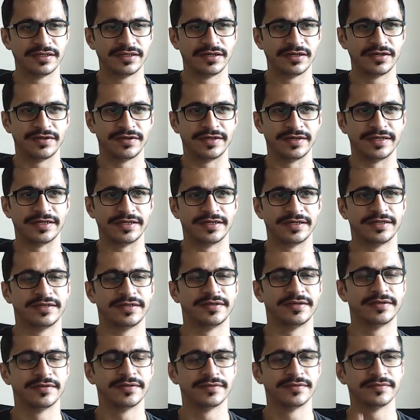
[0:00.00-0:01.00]
All right.
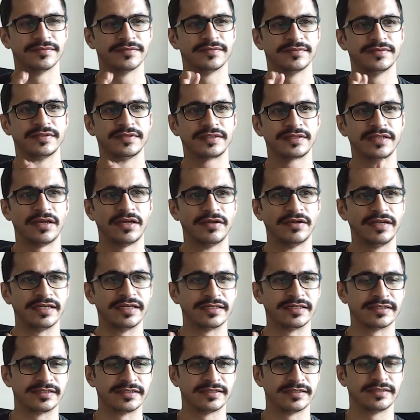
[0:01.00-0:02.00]
Now, next.